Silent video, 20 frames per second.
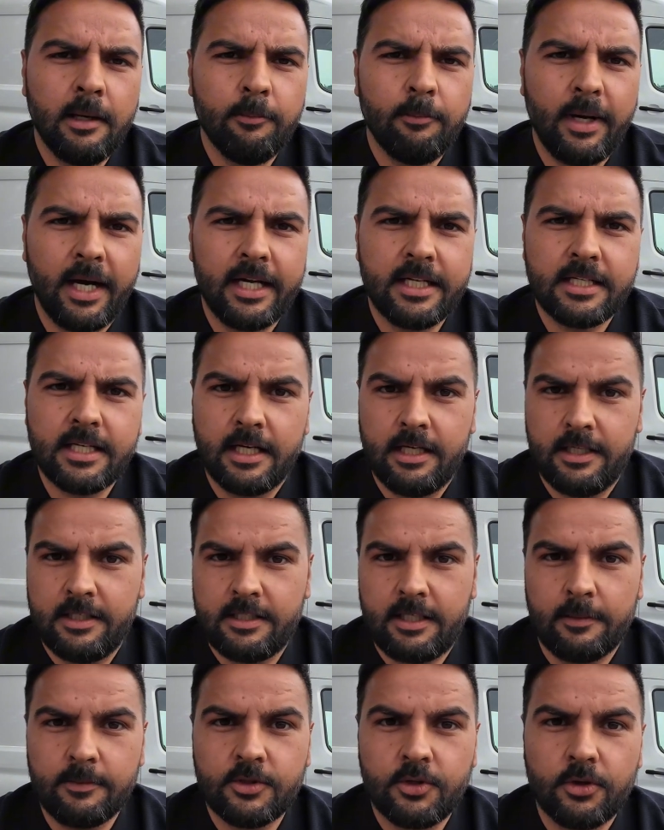but
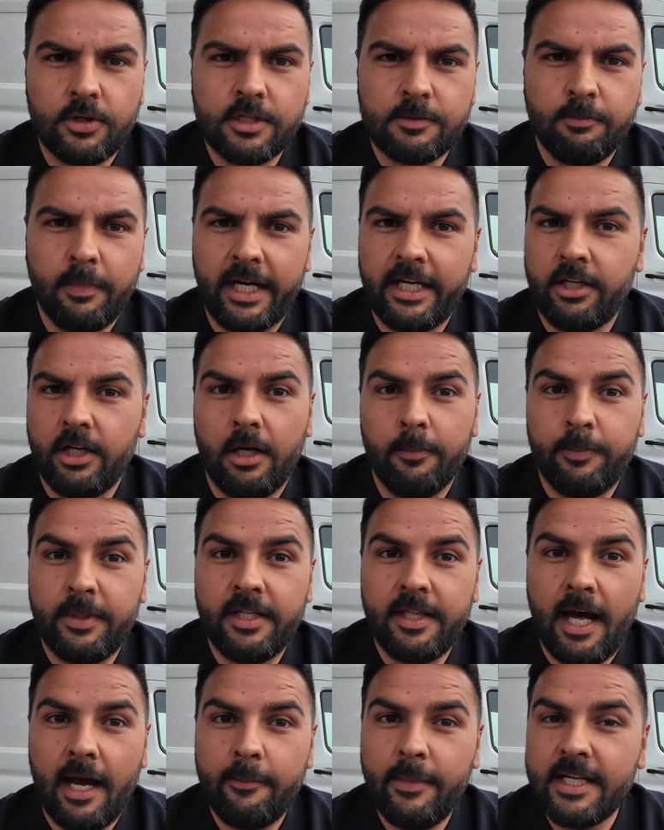some stores might not
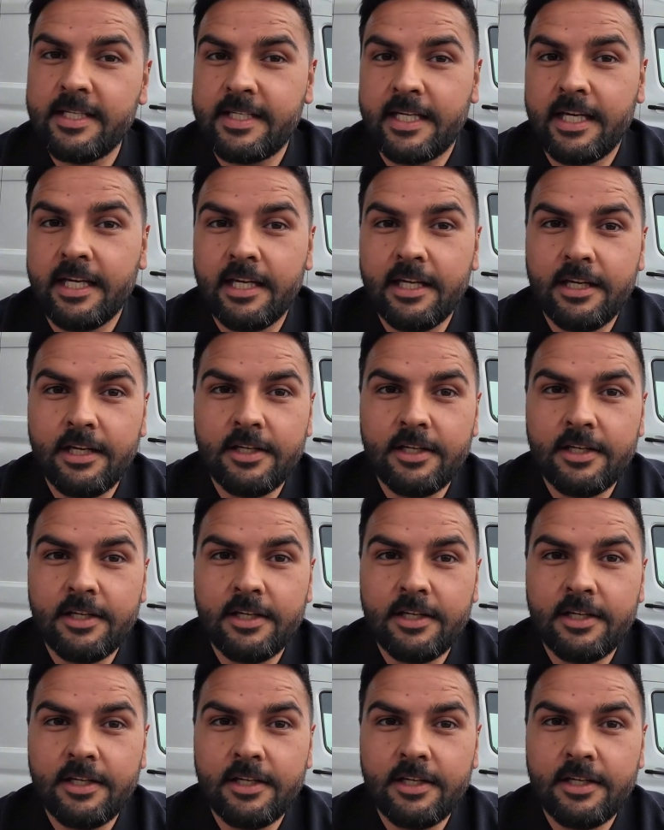be that busy.